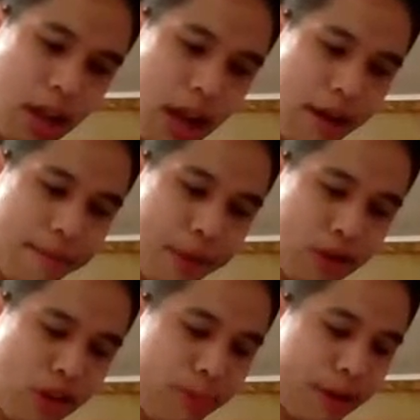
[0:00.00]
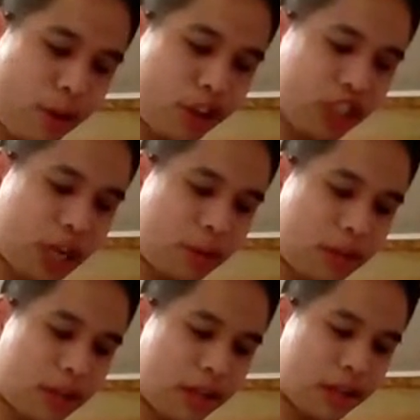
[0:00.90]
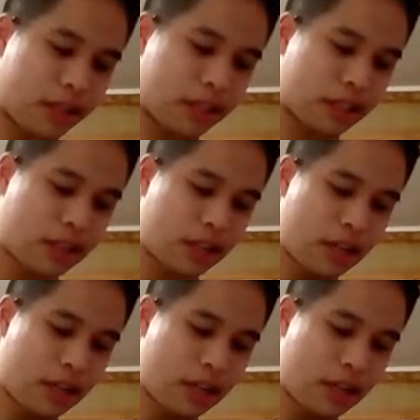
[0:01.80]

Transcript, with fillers: Yeah, Build-A-Bear Workshop was